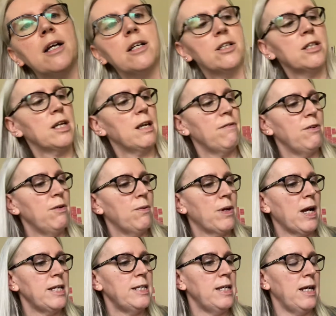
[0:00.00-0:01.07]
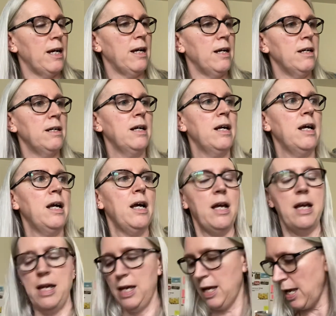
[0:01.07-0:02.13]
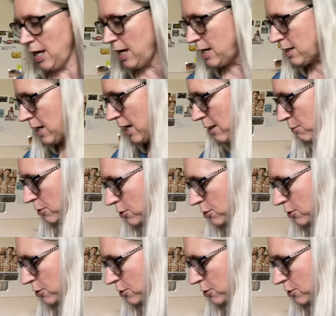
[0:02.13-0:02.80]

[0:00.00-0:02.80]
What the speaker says: To give you an idea. And I will